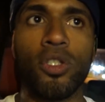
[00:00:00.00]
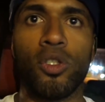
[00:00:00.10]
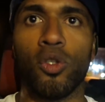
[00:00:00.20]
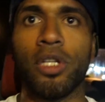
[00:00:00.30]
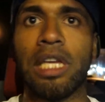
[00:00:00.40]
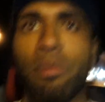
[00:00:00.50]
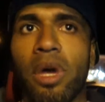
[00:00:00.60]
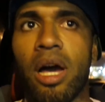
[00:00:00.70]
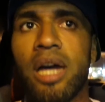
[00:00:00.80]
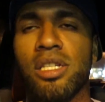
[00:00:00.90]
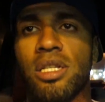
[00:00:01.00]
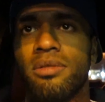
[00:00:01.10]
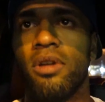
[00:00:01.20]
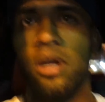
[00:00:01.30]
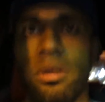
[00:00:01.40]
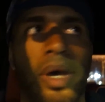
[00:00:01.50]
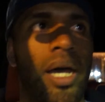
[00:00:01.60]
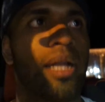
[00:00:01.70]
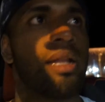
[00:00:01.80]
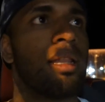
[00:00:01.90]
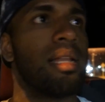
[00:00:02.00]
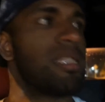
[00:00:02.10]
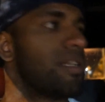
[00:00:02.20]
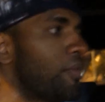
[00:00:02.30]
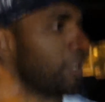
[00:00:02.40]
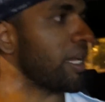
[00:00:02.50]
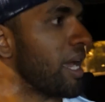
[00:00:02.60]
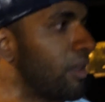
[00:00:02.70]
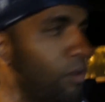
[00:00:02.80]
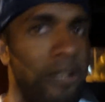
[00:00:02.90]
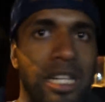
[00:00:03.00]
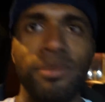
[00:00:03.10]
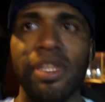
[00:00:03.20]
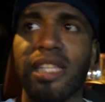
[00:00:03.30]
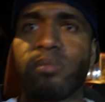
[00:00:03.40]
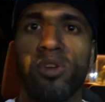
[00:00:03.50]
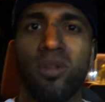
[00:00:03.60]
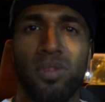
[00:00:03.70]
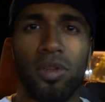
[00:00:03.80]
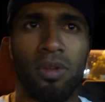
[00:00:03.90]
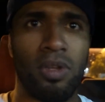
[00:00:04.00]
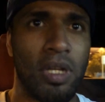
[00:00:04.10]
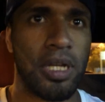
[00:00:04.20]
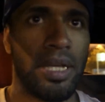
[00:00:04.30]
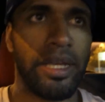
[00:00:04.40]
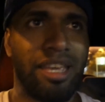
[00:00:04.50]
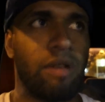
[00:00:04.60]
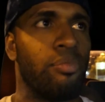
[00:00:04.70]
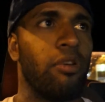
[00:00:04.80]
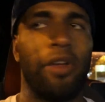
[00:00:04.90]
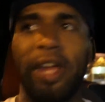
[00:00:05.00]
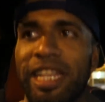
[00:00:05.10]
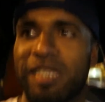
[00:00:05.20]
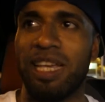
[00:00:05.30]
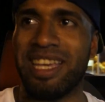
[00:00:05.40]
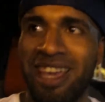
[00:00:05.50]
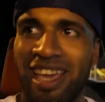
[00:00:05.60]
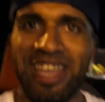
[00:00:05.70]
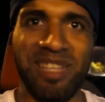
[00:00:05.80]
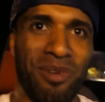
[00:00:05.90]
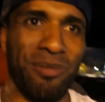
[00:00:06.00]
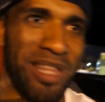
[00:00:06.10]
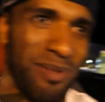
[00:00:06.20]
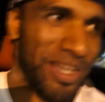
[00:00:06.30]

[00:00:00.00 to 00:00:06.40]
should keep my eyes on the road, but let's see if we can get a little glimpse of this moon for you. It's probably the